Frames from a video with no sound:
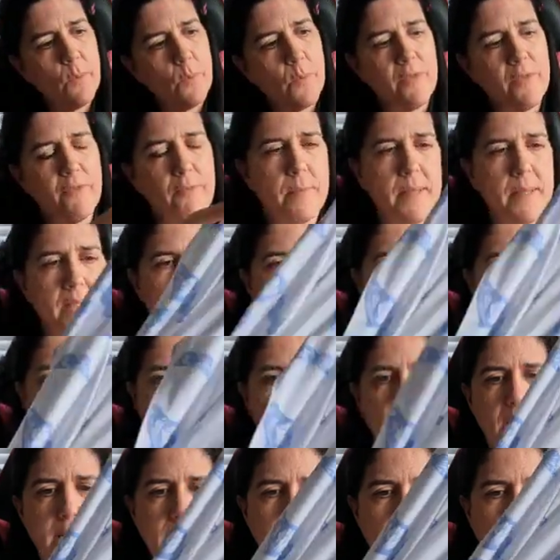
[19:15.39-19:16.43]
with
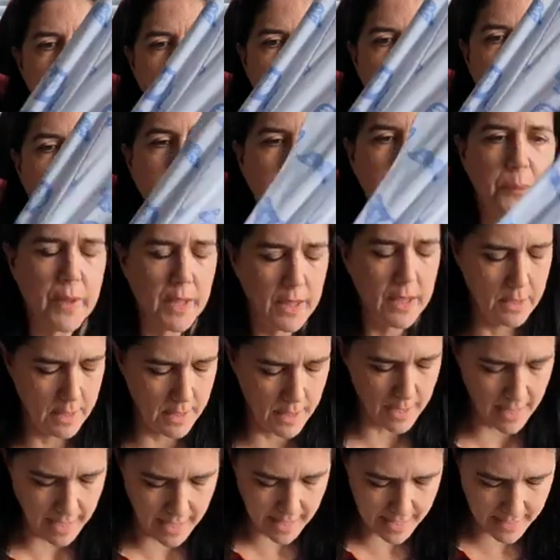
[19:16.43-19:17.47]
butterflies on,
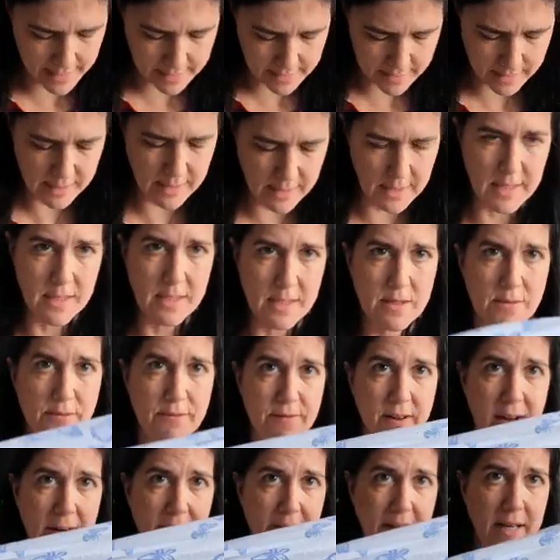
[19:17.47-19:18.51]
and it's
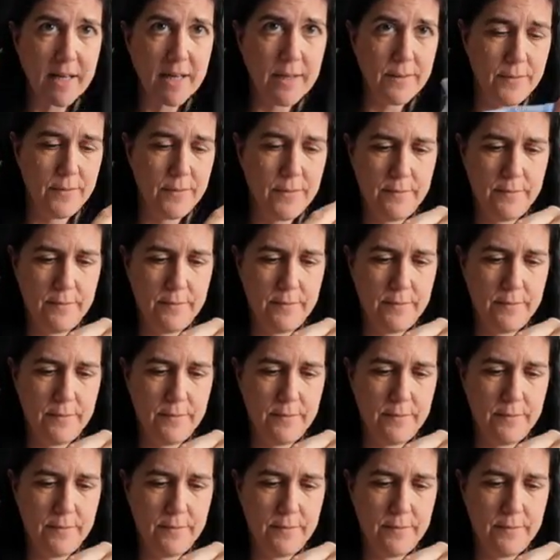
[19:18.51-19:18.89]
very